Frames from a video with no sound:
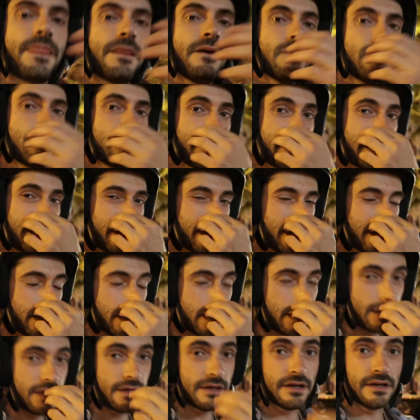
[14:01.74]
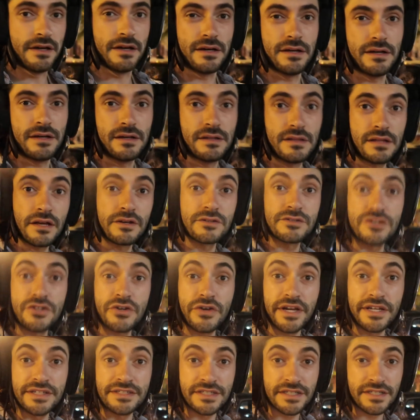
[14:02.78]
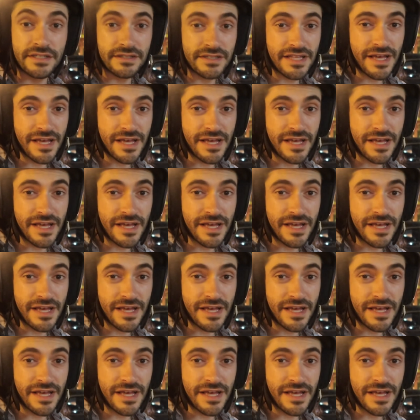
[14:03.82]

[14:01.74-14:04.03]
Oh my god, that was crazy.